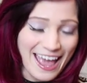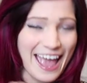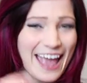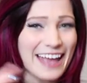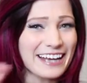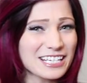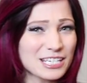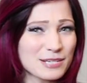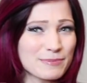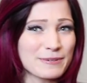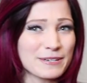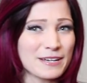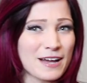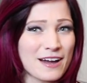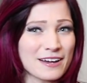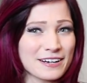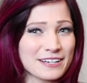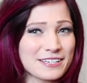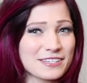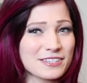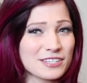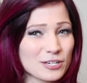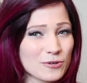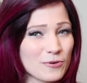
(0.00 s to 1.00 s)
And to be
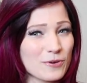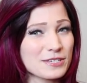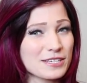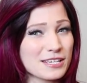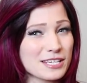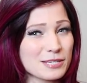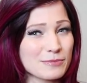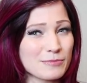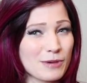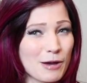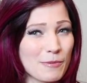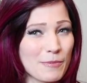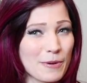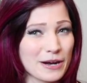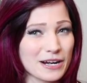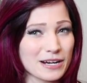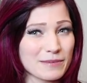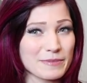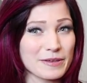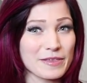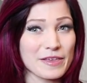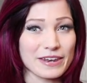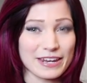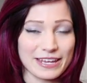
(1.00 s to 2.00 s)
honest, there was a small part
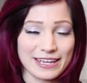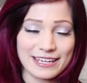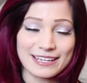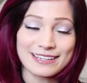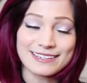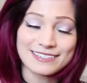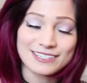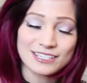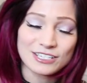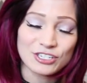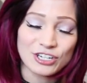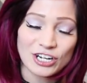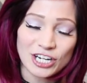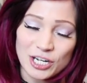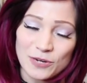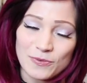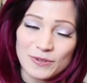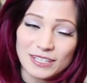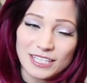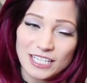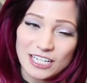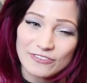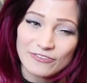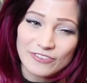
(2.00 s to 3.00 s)
of me that is
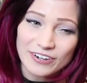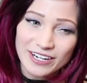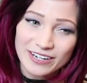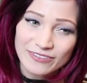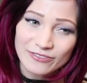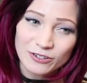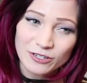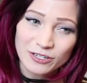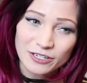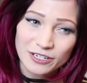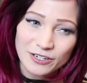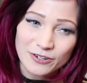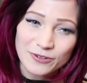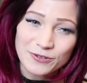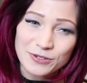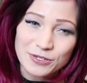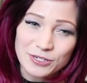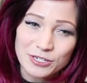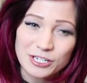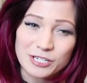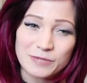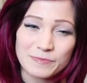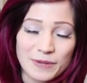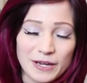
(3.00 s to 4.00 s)
genuinely afraid of roller
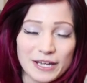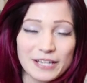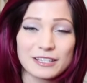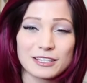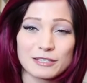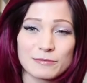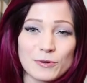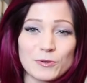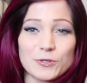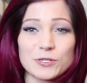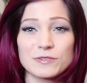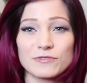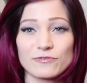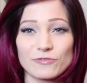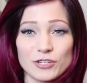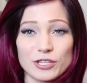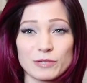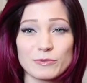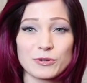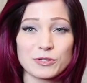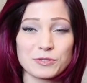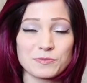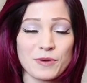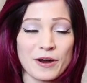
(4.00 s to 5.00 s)
coasters, but the most for
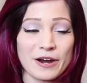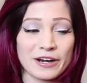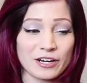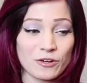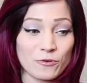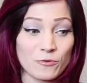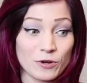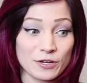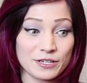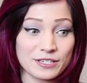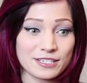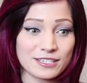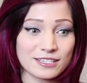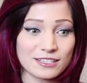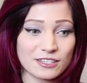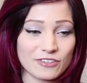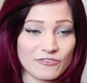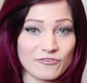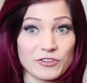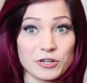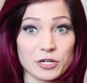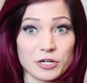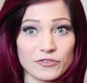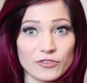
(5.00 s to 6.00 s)
the most part it was
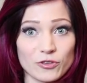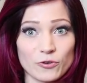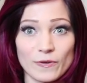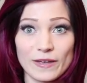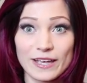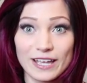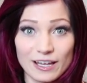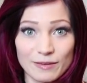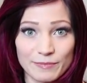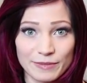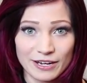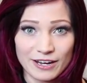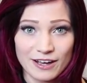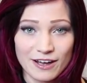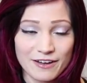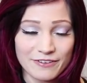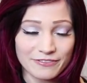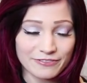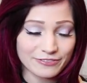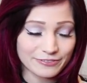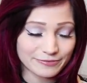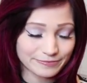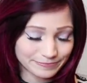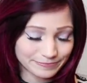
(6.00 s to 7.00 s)
the fear of the wig coming off.